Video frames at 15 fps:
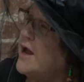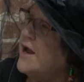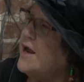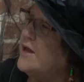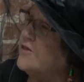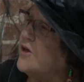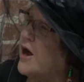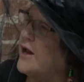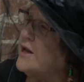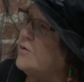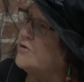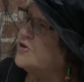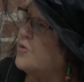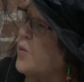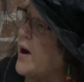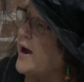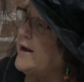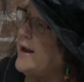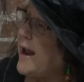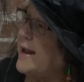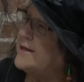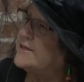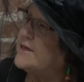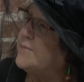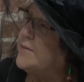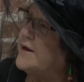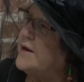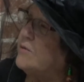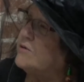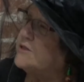He thought he was quite handsome
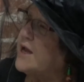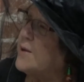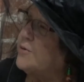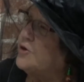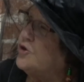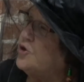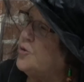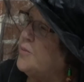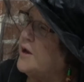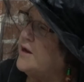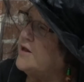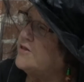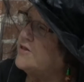and he was able to do many